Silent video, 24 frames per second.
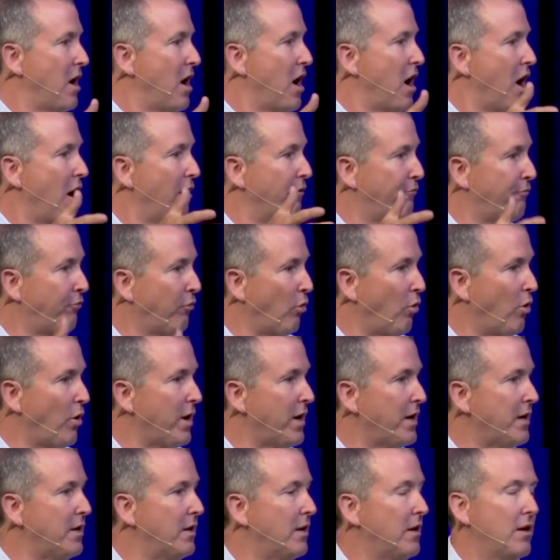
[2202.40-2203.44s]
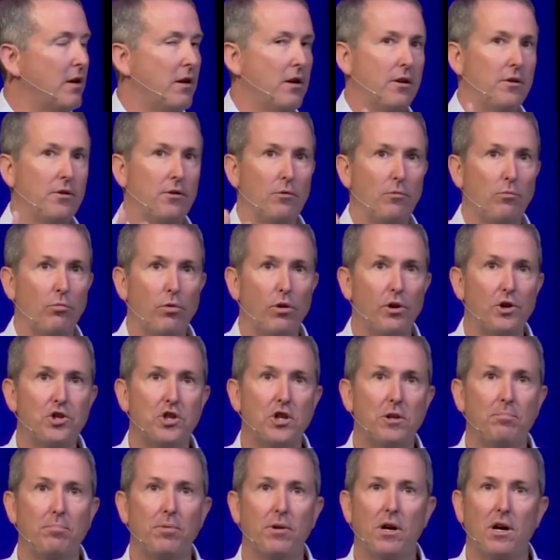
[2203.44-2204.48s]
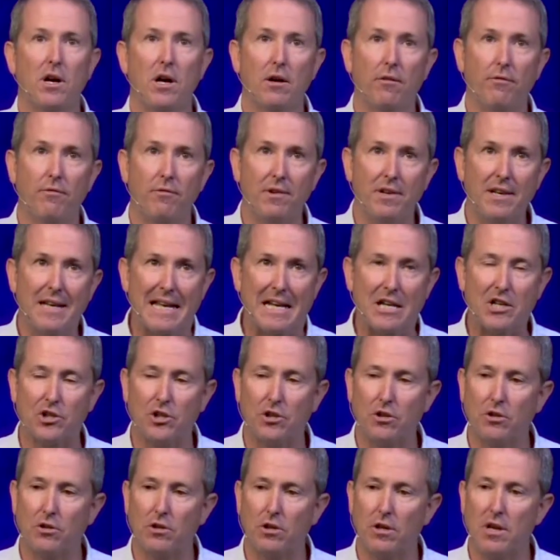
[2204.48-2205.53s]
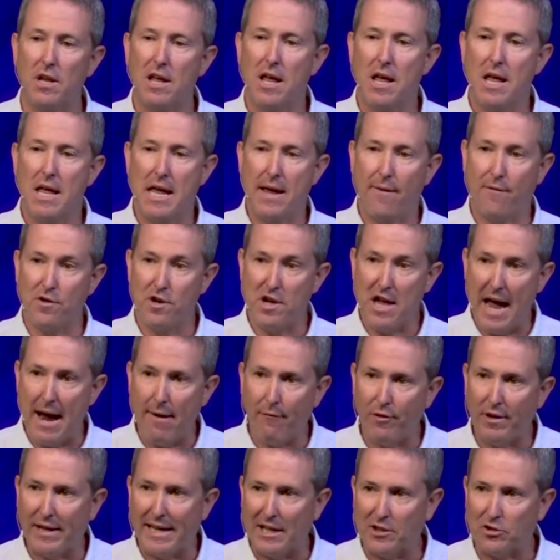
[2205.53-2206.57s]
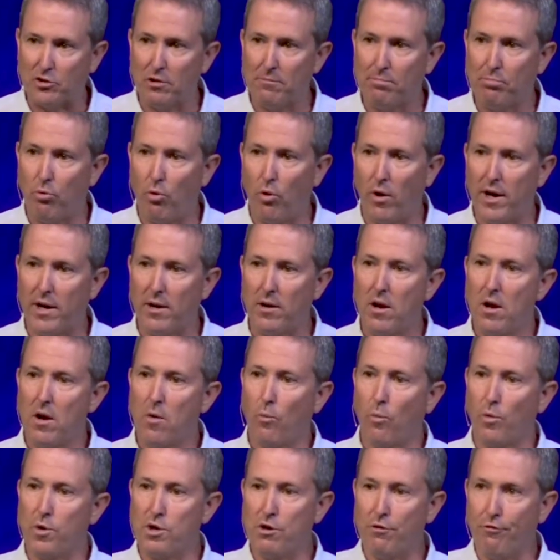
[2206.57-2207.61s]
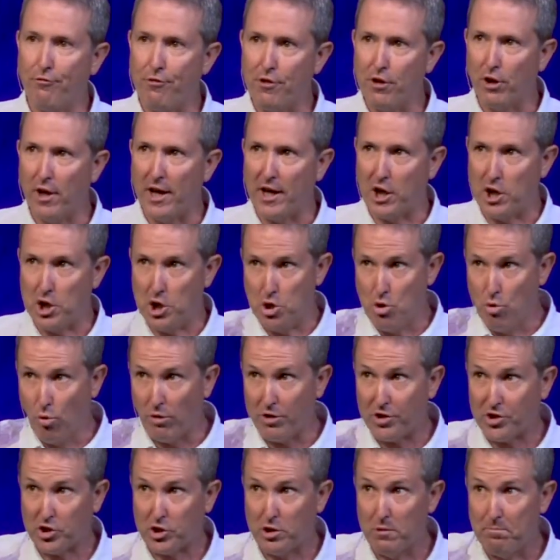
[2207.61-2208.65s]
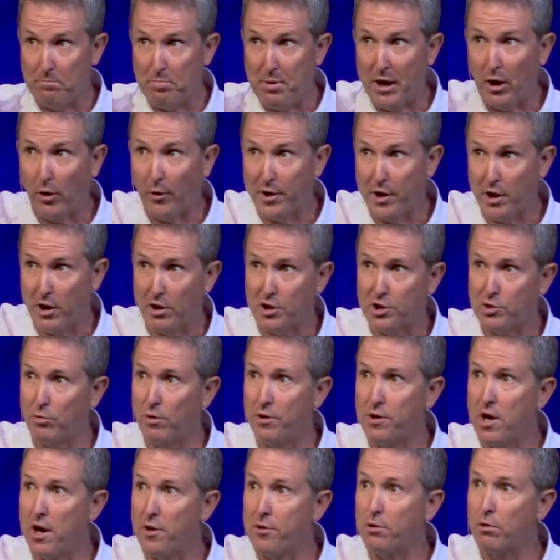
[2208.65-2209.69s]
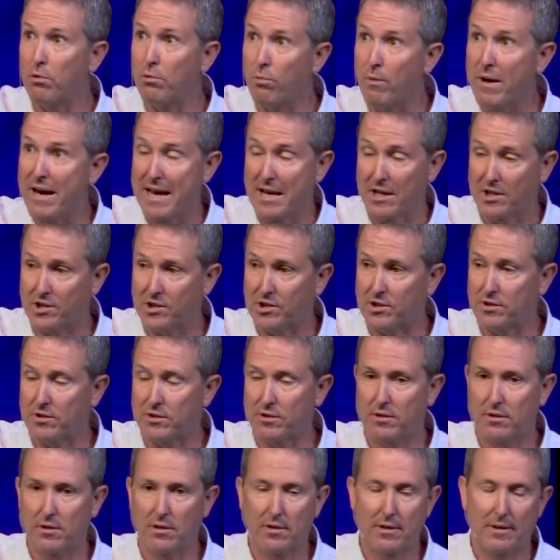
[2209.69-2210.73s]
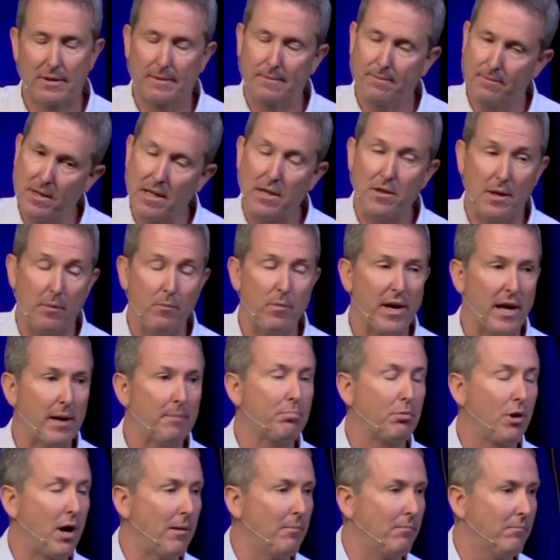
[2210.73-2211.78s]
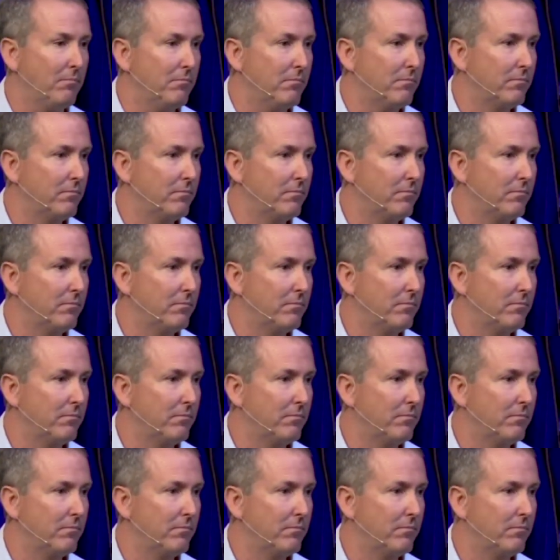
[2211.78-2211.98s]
Avoid the worship of nationhood. If you ever get to a point where you feel like you're superior to another race, then we got a problem.